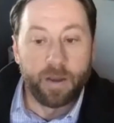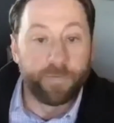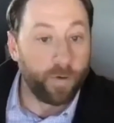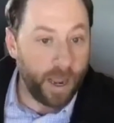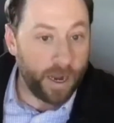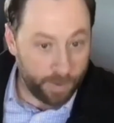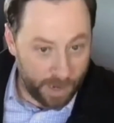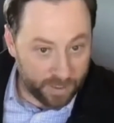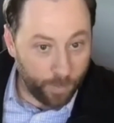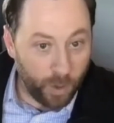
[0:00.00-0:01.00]

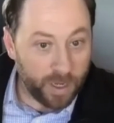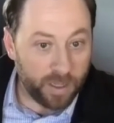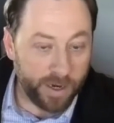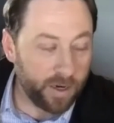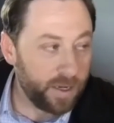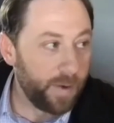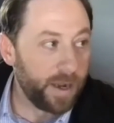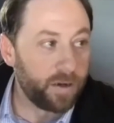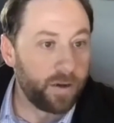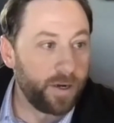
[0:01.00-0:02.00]
As a point of clarity,
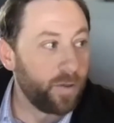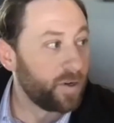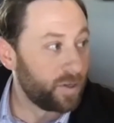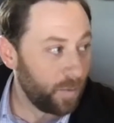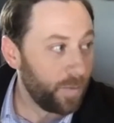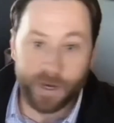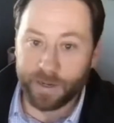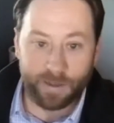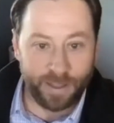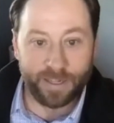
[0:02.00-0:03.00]
Michael, I know there's
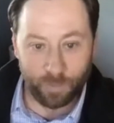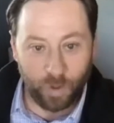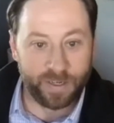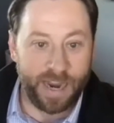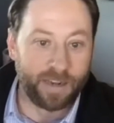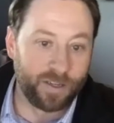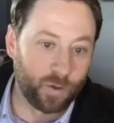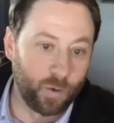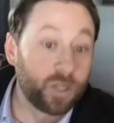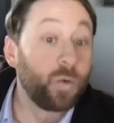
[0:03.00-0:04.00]
somebody that wants to ask this
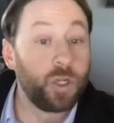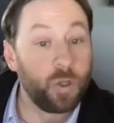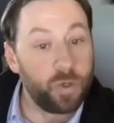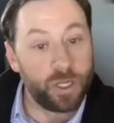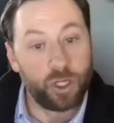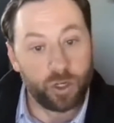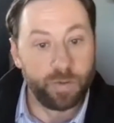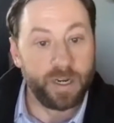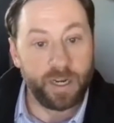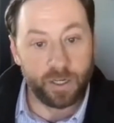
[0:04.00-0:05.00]
question. When you did your
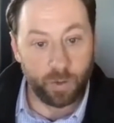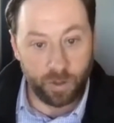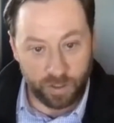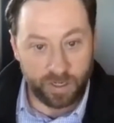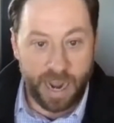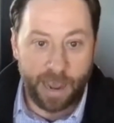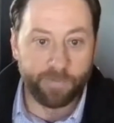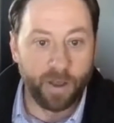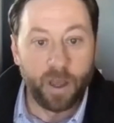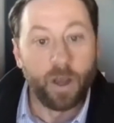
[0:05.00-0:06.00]
meetings with your staff,
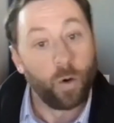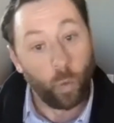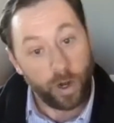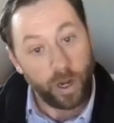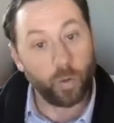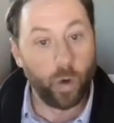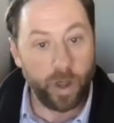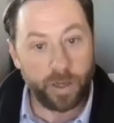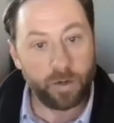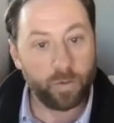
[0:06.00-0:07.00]

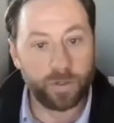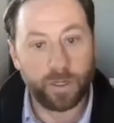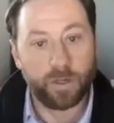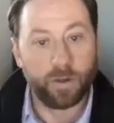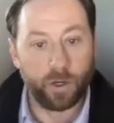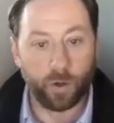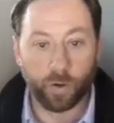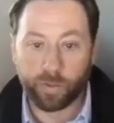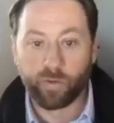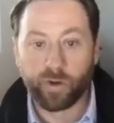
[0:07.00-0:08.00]
one-on-one, was it your
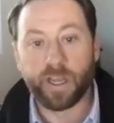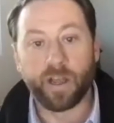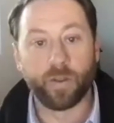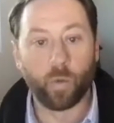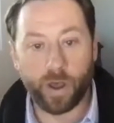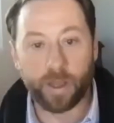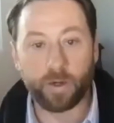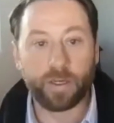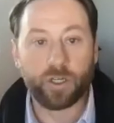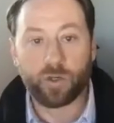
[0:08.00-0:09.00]
three on the one?
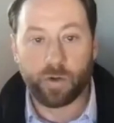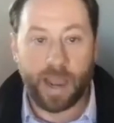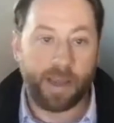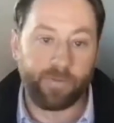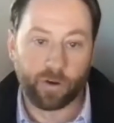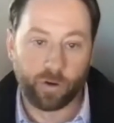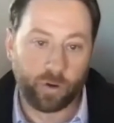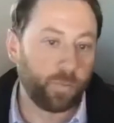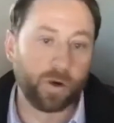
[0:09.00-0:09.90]
Did you have the group?